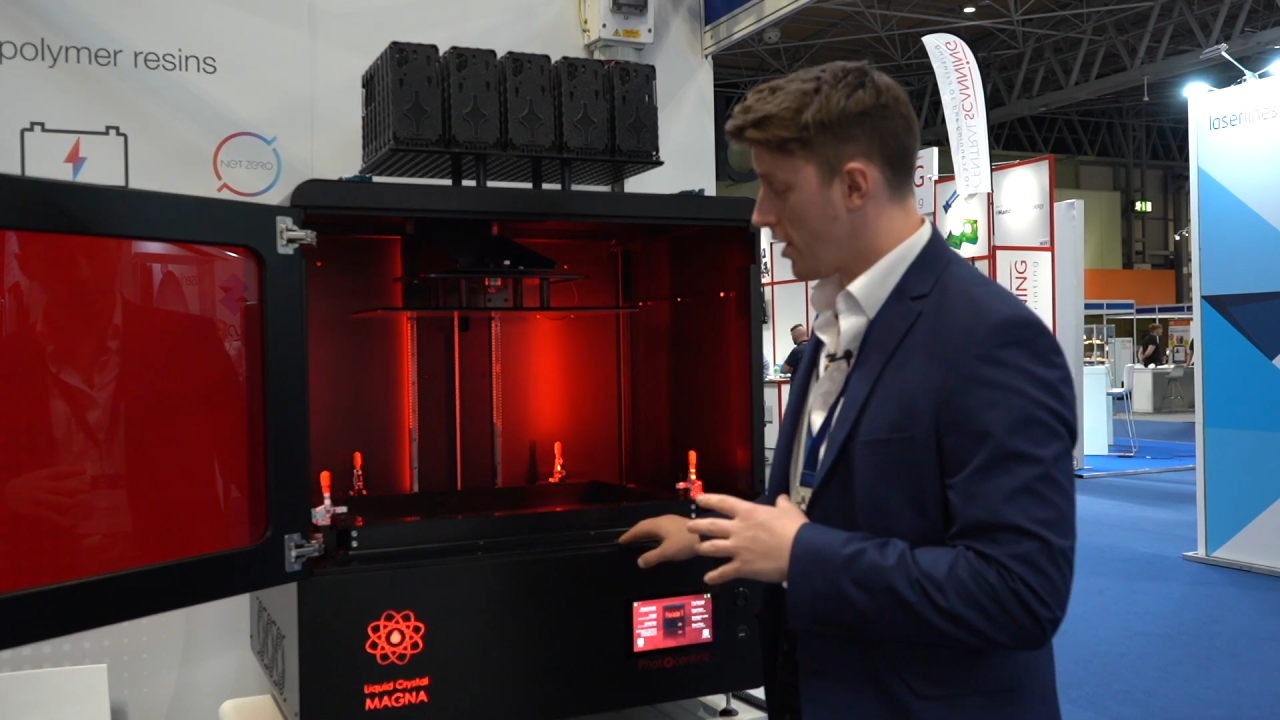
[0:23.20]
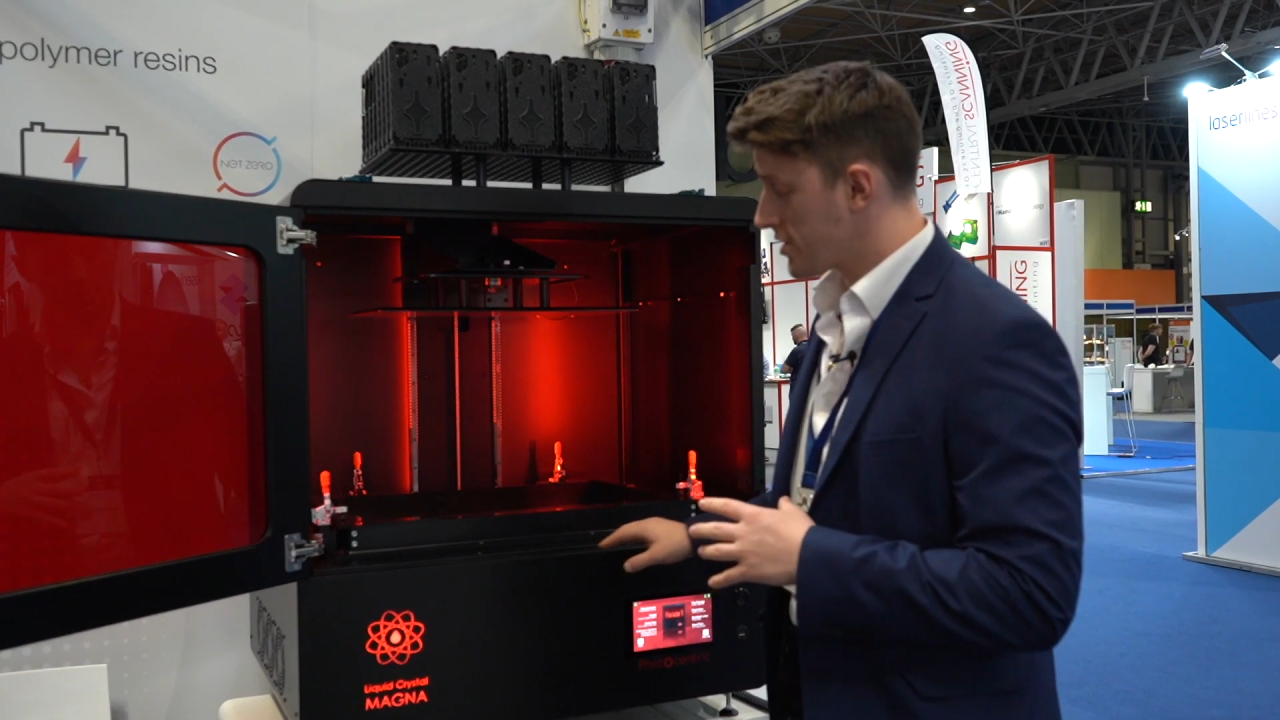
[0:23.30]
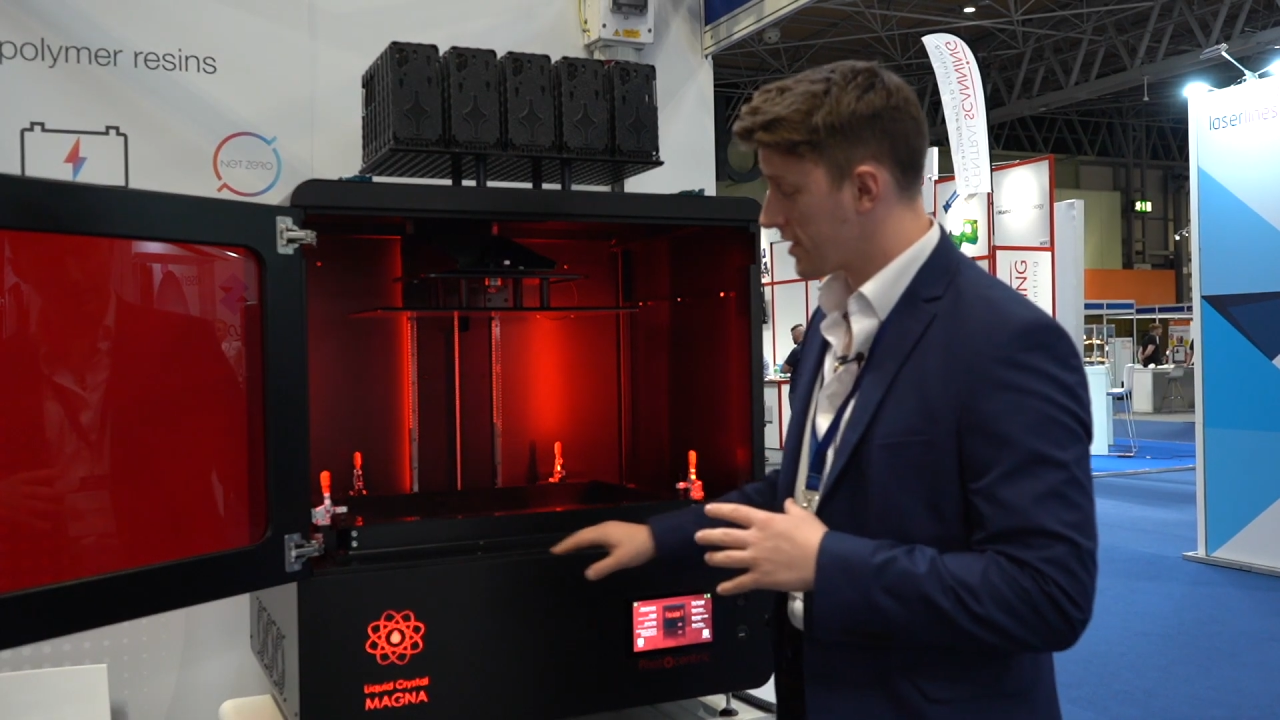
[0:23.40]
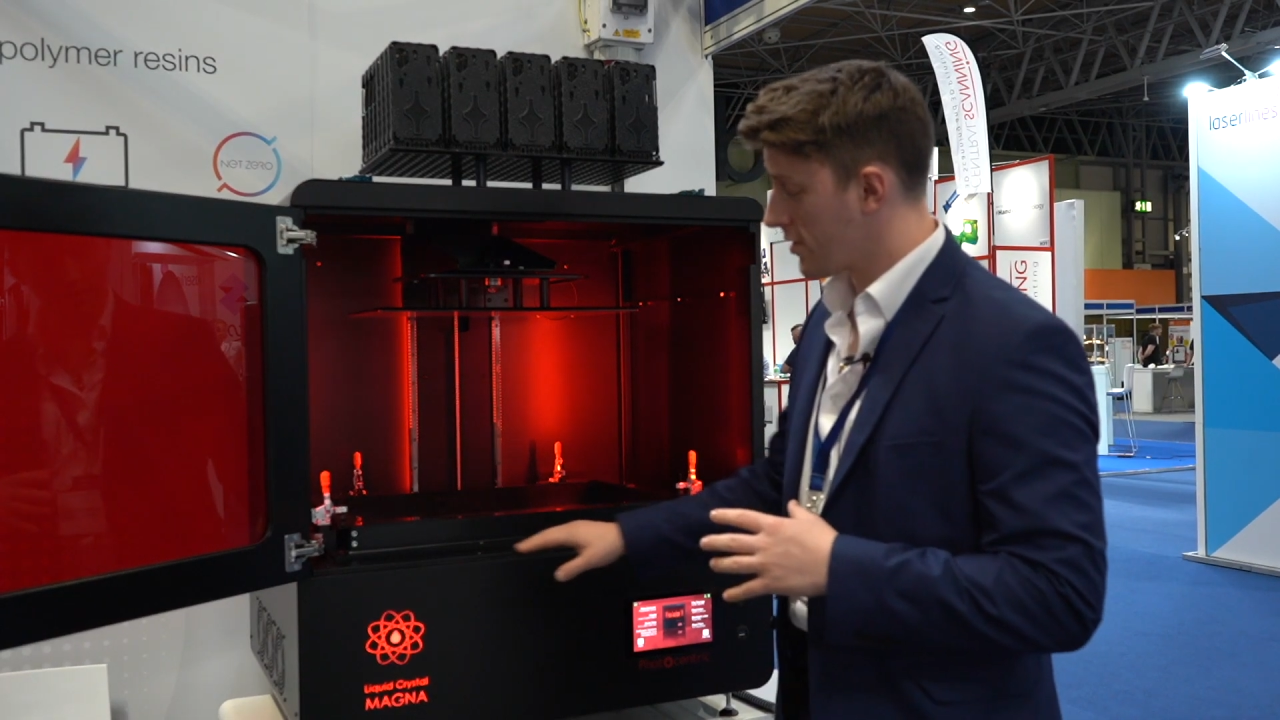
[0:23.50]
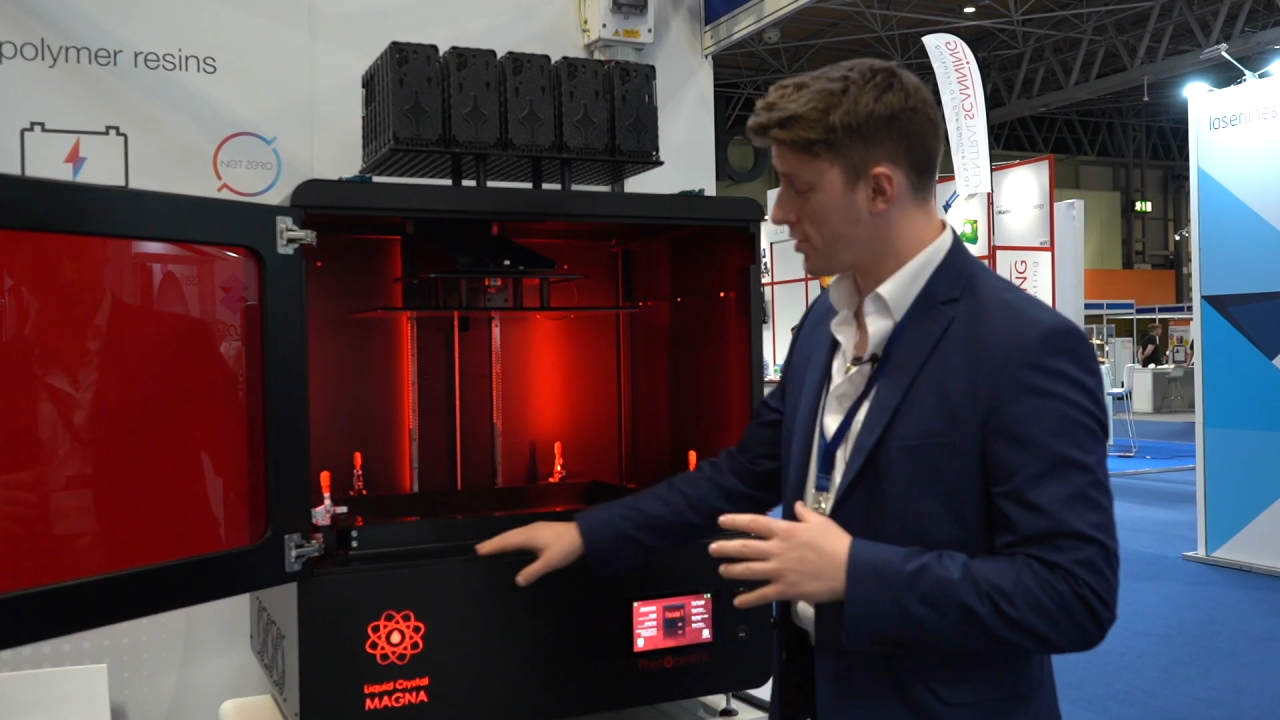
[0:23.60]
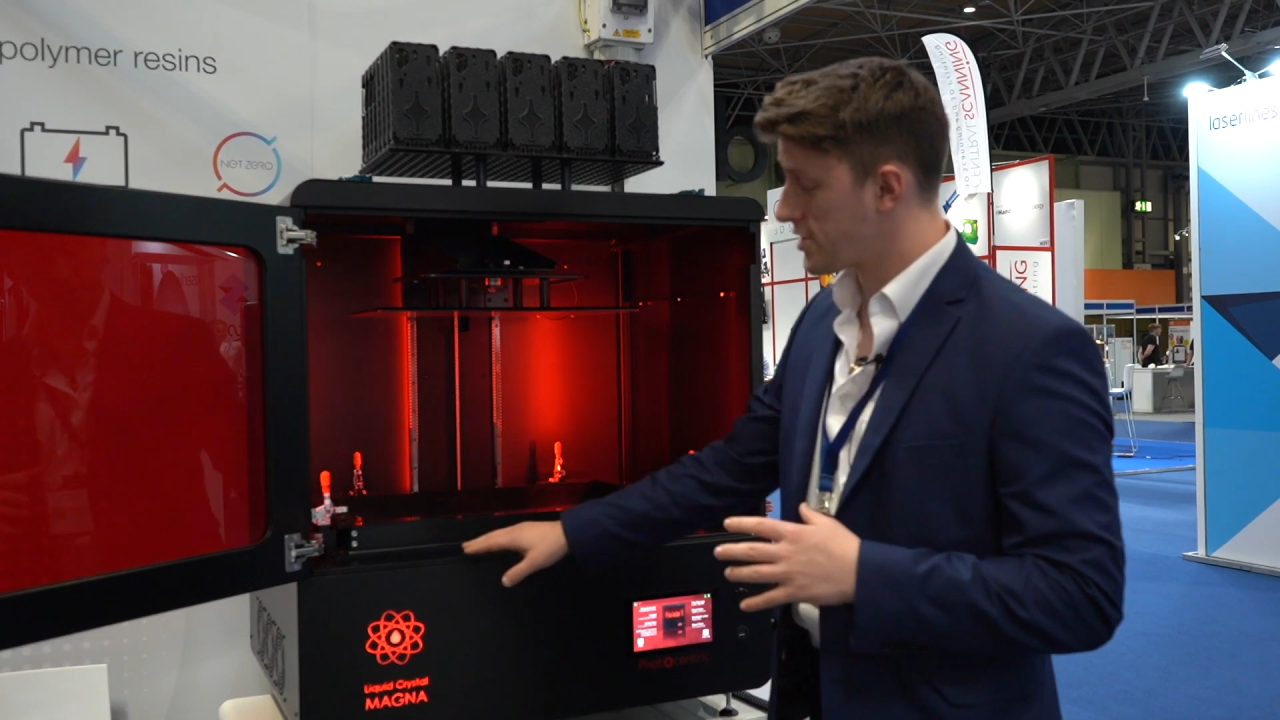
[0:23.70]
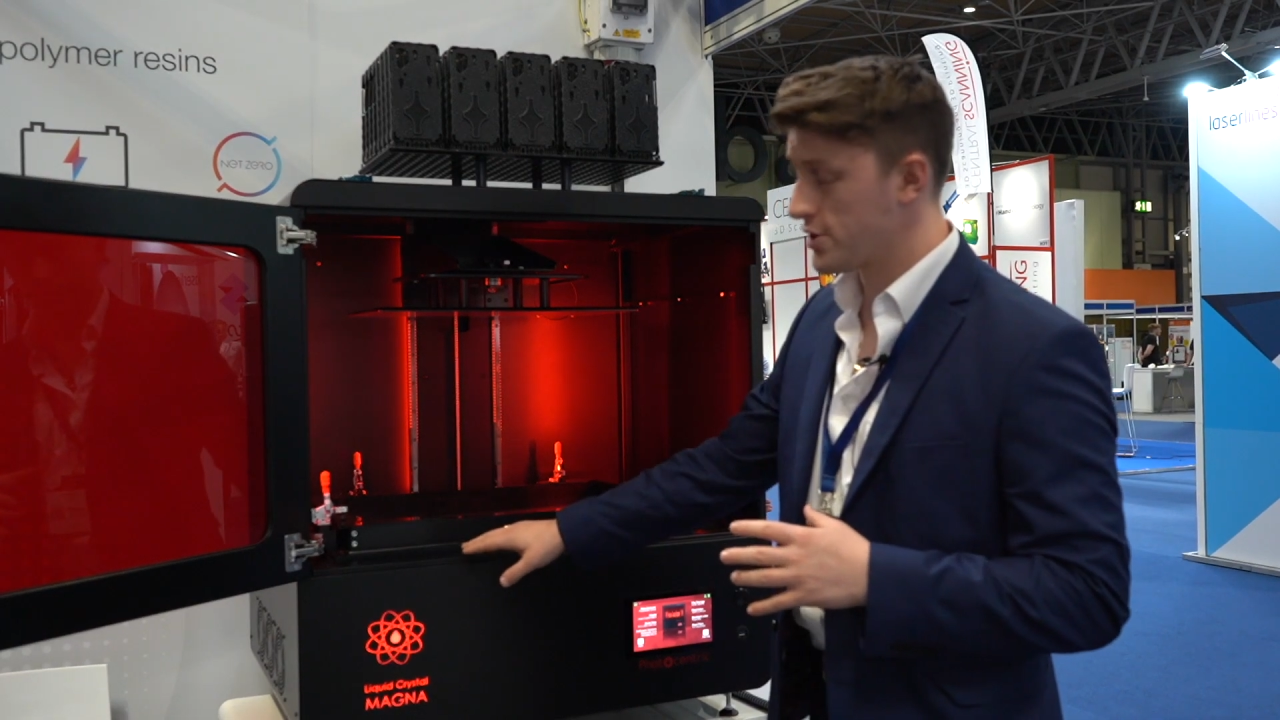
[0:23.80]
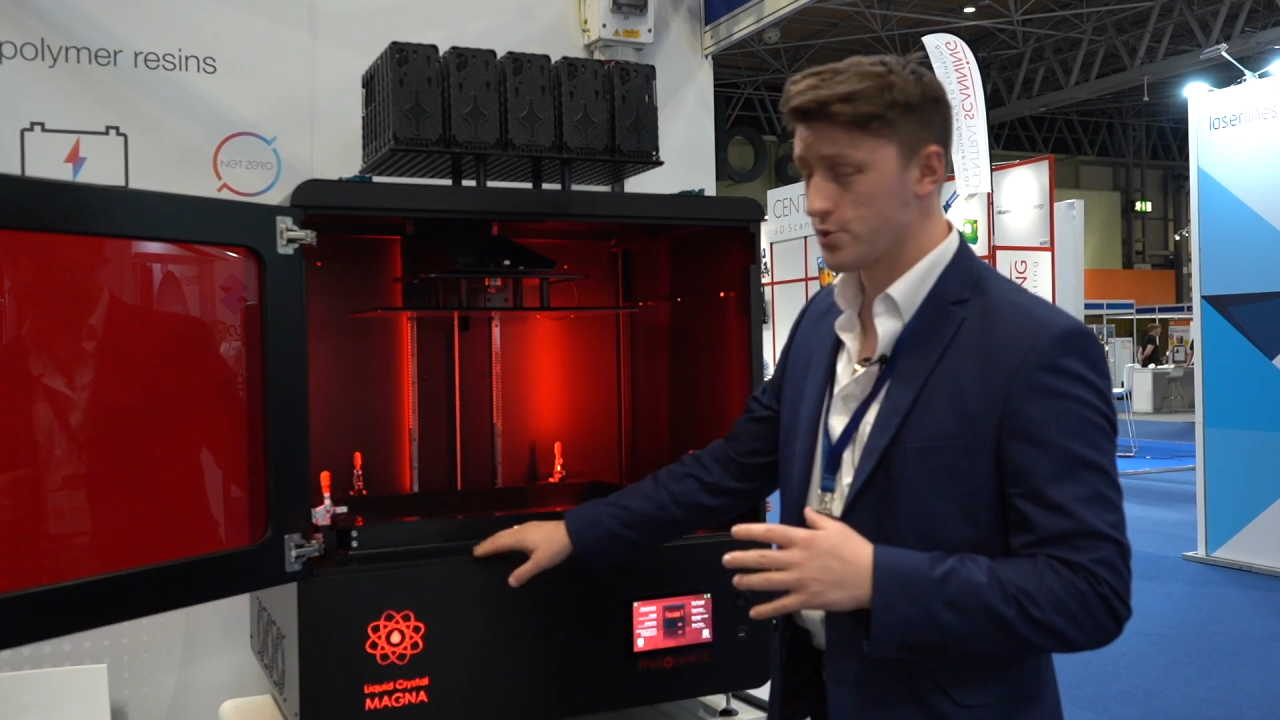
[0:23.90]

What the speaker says: Our technology